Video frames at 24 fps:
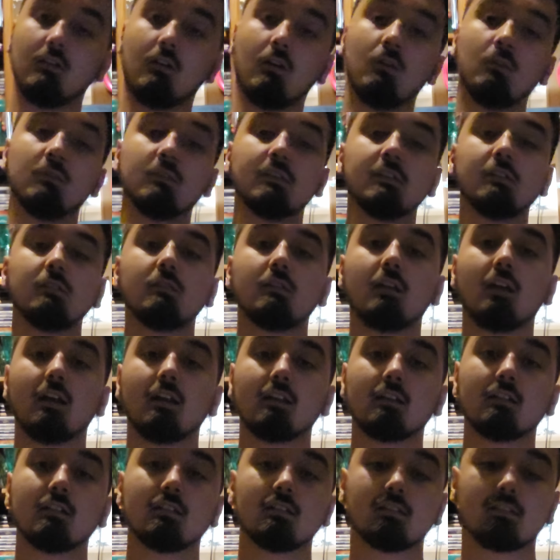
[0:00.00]
Only you got a
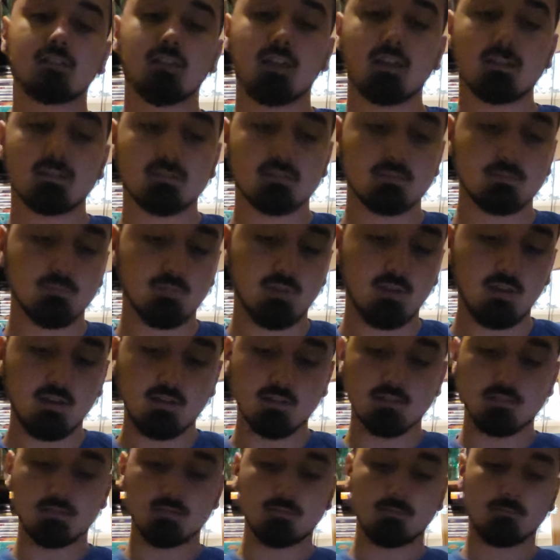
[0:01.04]
good guess as
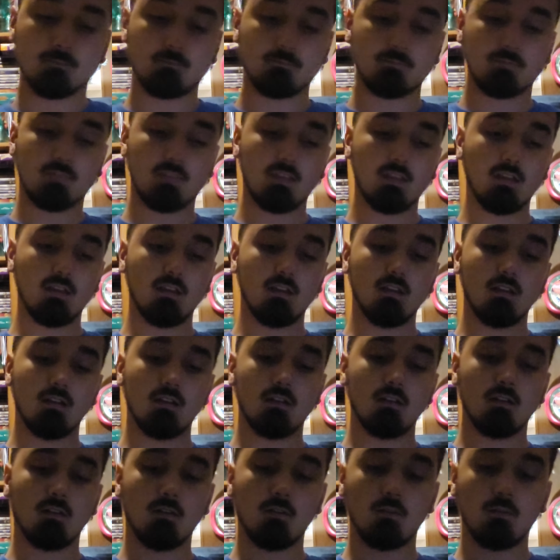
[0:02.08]
mine.
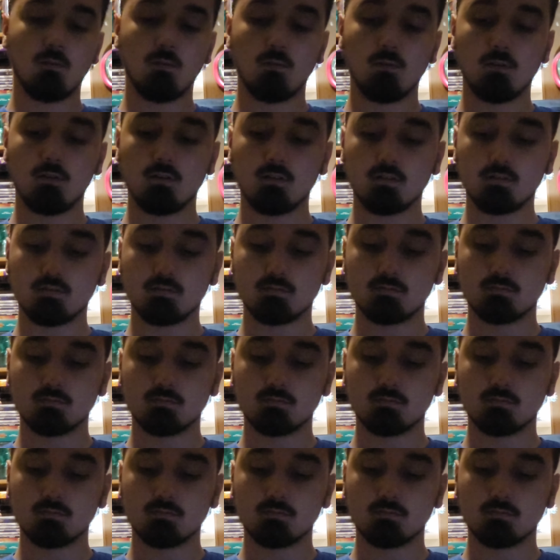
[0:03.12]
Or...